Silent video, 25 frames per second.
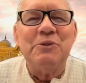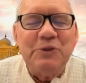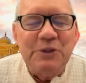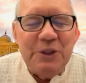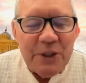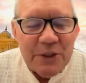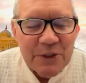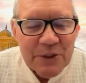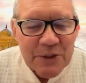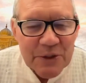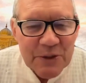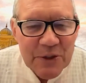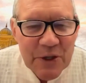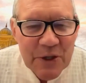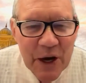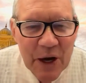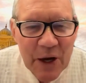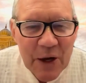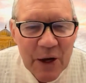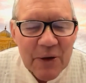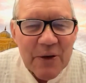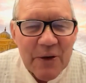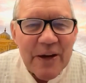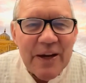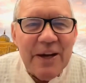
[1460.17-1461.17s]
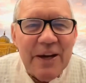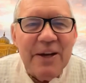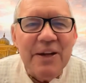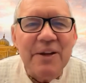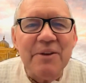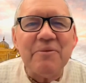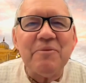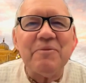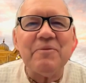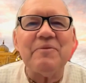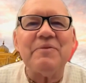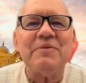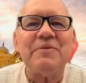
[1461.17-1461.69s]
Just tolerate
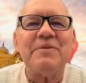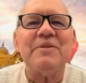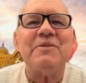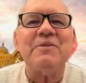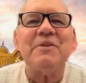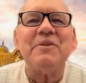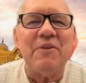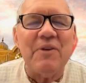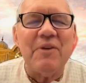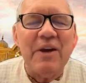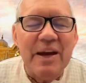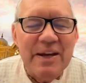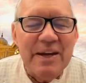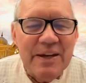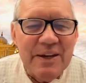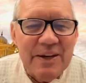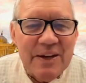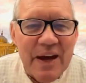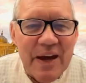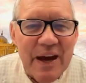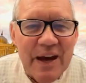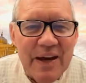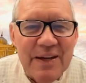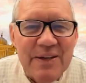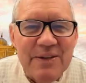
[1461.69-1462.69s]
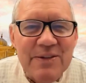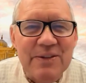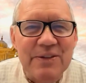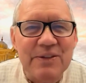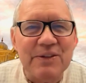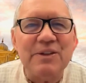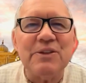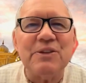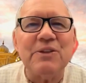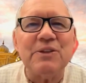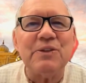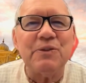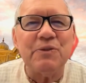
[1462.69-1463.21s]
it. Recognize that
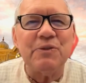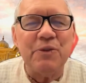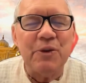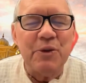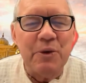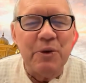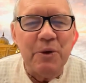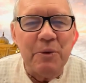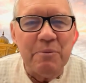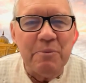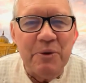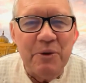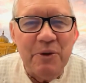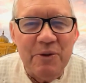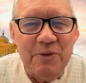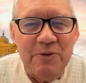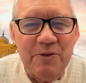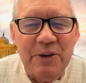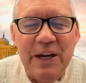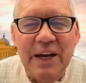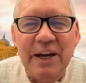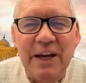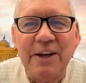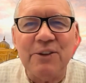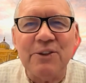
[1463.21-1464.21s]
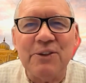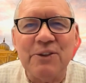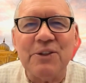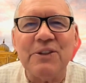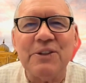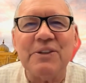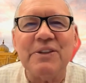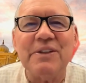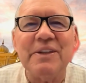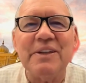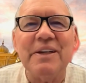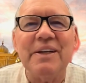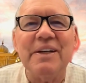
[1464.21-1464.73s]
this is for your
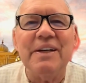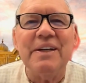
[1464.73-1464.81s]
purification.